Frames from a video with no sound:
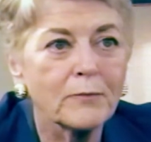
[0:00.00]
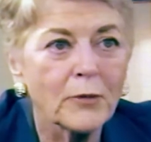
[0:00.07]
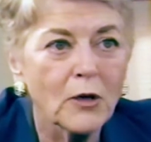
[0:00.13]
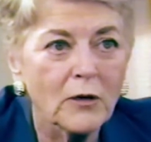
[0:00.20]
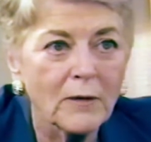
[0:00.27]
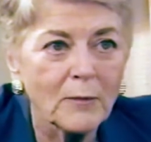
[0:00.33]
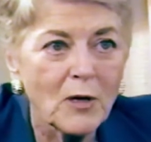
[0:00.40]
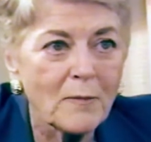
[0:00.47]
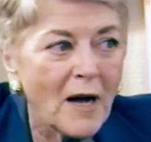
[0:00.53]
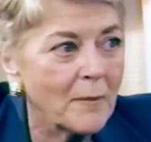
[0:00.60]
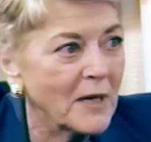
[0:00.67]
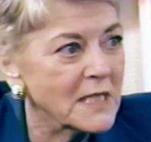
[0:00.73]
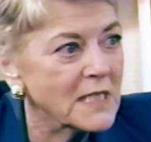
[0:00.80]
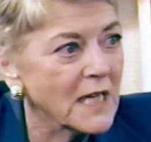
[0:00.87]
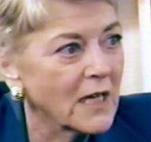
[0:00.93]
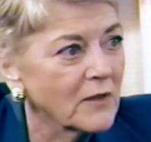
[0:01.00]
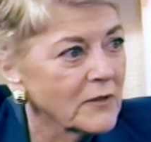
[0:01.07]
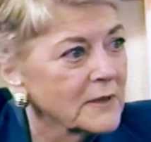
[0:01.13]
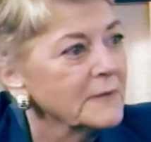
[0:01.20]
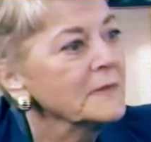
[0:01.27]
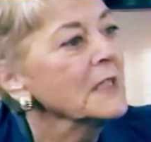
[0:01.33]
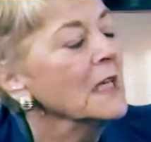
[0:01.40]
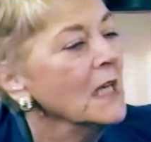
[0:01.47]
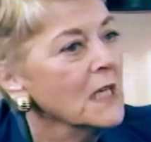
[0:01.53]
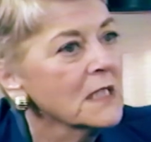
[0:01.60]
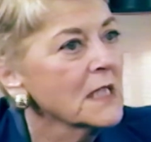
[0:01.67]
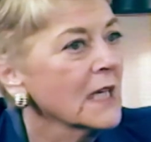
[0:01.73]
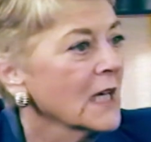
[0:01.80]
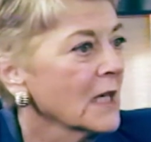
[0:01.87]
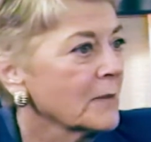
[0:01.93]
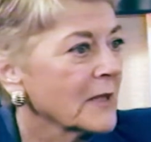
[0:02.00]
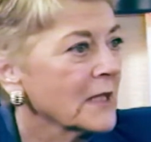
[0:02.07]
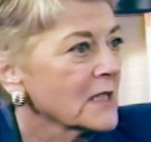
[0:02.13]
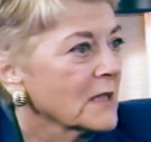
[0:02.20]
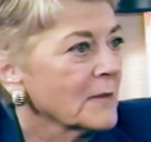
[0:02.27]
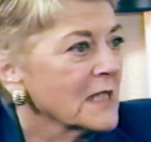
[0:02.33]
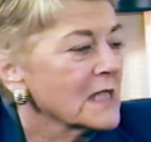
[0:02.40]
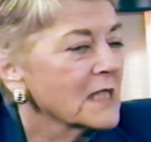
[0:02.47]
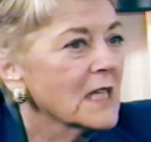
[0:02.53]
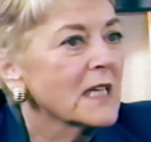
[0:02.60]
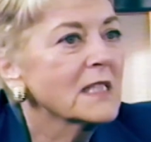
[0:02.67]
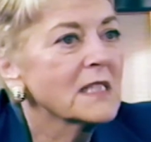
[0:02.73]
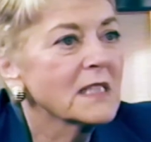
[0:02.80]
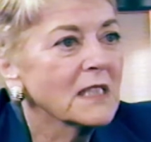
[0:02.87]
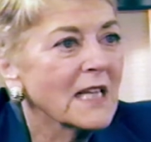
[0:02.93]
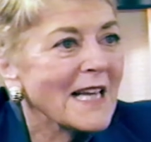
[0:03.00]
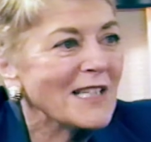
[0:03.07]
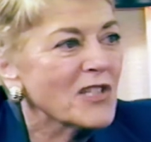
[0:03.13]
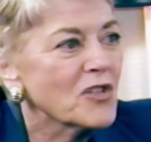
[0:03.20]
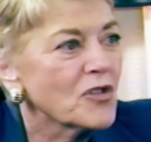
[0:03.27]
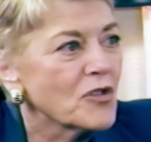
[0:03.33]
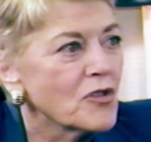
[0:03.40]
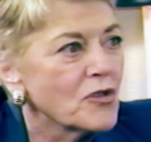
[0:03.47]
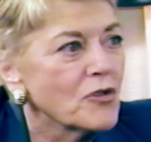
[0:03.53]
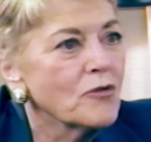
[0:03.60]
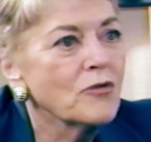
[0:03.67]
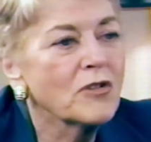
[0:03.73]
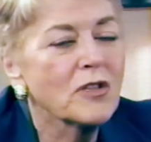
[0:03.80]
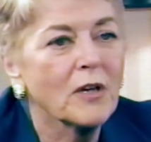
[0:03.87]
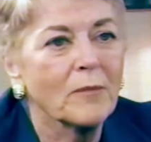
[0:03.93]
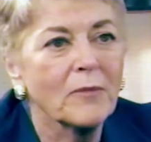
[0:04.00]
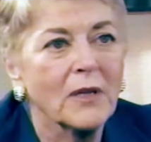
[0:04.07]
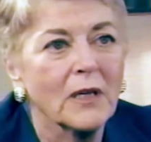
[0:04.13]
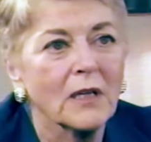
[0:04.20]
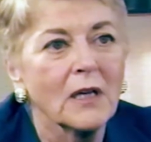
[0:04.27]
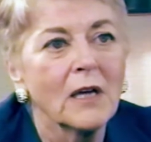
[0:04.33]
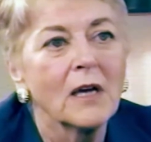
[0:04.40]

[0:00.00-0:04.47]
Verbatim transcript: program all by myself. Initiative yeah, because I mean, it's, it's mm-hmm. let's do something.